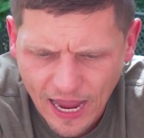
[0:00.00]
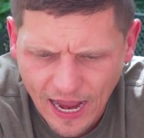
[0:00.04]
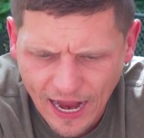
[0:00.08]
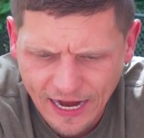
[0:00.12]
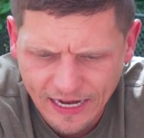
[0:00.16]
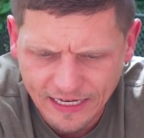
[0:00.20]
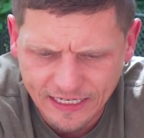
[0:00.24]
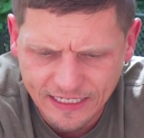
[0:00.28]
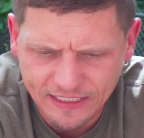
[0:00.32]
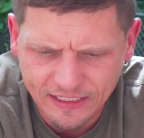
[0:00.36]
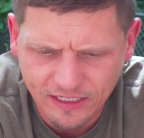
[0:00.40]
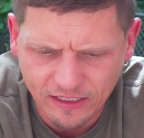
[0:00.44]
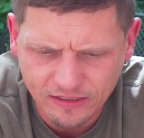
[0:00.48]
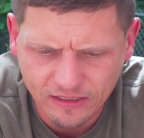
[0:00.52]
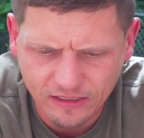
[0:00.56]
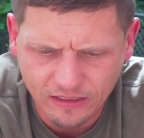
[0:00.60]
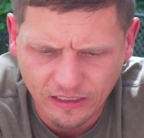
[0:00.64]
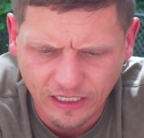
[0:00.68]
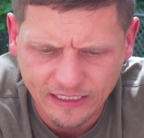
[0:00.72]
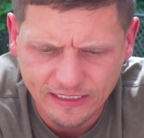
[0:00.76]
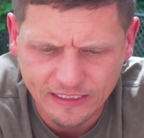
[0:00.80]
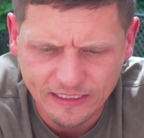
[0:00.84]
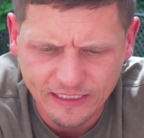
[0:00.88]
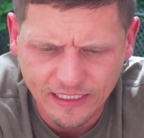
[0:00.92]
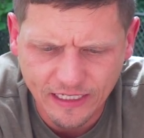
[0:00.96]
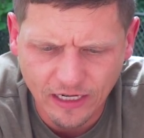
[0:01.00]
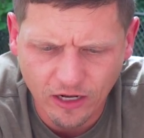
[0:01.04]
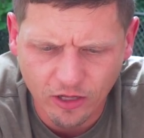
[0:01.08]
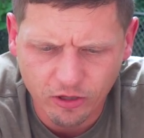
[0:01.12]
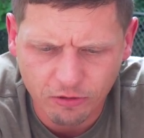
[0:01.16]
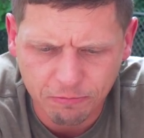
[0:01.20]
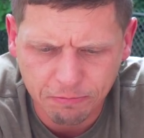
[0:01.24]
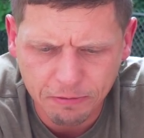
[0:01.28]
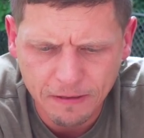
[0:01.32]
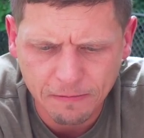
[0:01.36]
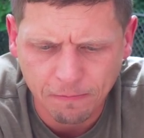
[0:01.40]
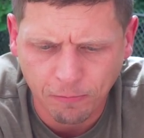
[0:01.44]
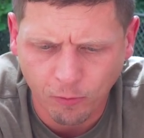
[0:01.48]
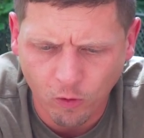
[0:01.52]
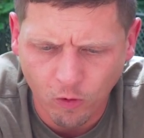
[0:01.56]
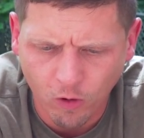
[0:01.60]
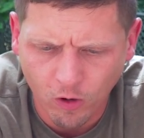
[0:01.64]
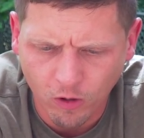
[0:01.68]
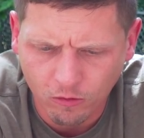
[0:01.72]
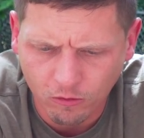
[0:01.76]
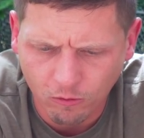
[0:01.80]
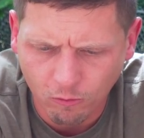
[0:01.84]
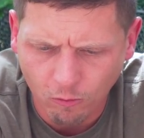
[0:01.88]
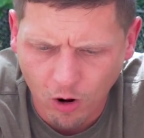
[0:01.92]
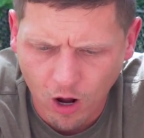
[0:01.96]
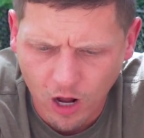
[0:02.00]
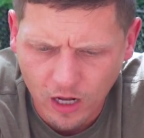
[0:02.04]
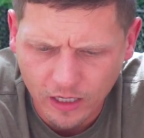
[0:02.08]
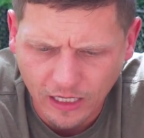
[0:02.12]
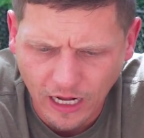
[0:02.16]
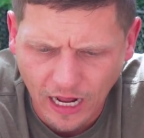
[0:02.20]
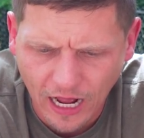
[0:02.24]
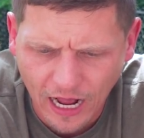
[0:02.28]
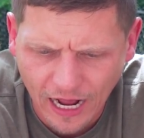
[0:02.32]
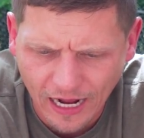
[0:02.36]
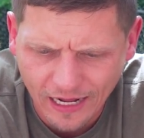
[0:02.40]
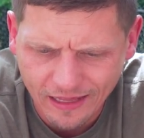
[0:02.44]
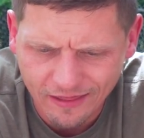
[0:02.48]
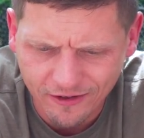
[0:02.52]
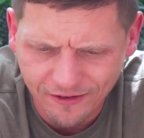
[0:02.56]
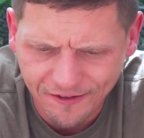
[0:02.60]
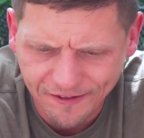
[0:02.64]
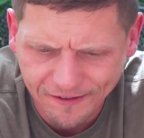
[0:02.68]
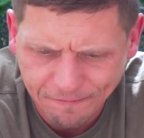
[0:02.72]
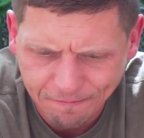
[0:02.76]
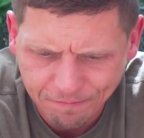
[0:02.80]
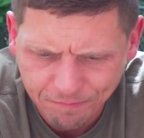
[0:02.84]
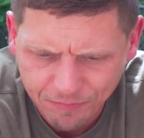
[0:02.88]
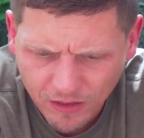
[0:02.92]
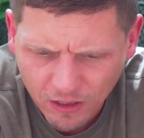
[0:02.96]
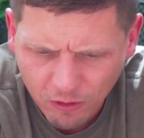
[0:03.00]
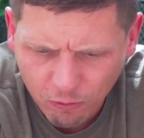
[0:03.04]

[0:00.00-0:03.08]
and he doesn't like seeing other people on a walk either.